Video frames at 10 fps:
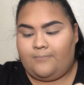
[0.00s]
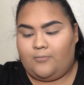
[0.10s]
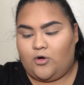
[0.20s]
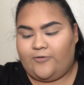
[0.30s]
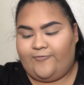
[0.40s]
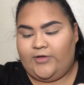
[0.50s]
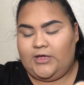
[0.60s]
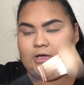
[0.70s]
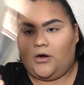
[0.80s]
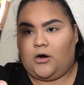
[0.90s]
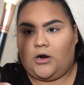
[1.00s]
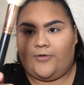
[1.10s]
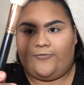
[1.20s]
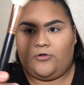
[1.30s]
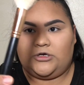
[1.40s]
Morphe
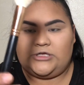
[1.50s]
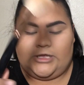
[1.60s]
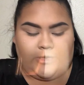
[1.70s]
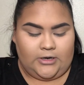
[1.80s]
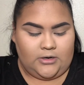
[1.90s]
R14.